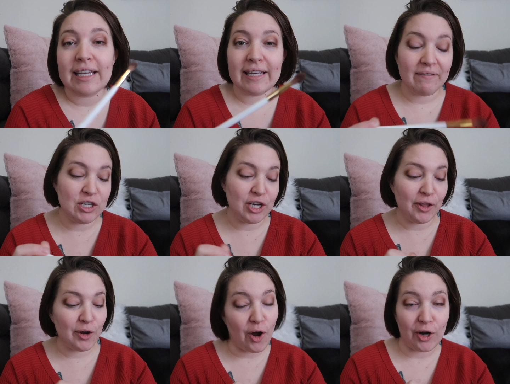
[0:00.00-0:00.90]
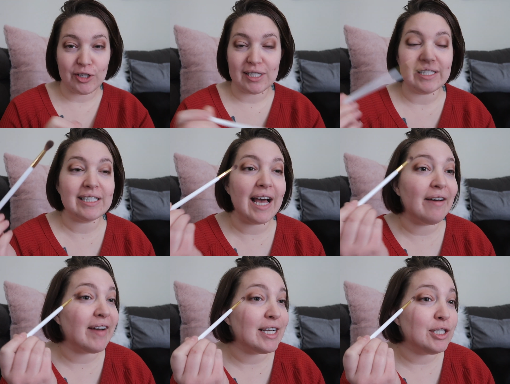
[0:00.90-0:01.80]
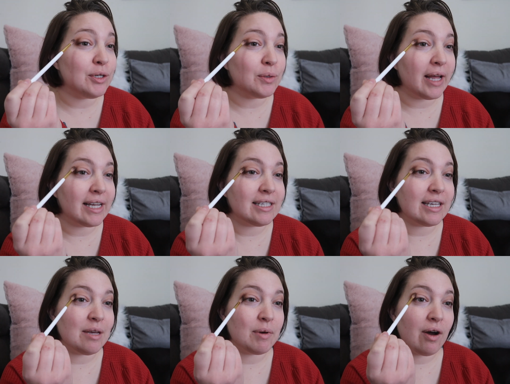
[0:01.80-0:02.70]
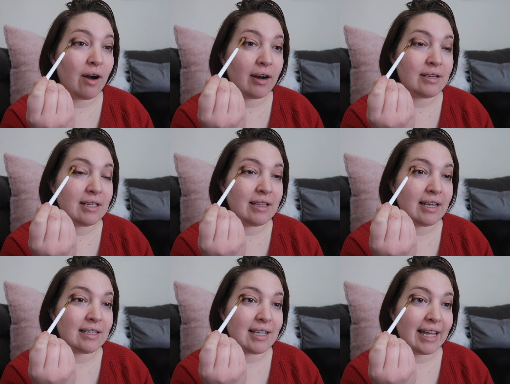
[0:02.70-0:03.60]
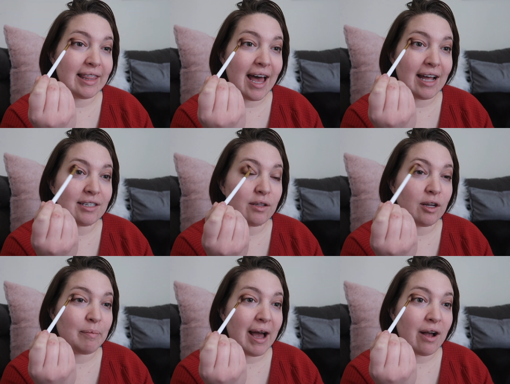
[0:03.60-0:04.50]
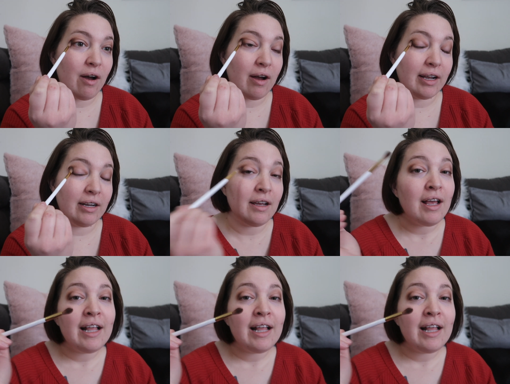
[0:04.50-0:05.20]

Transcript: give each other cards and stuff. I do like to keep cards and things like that to look back on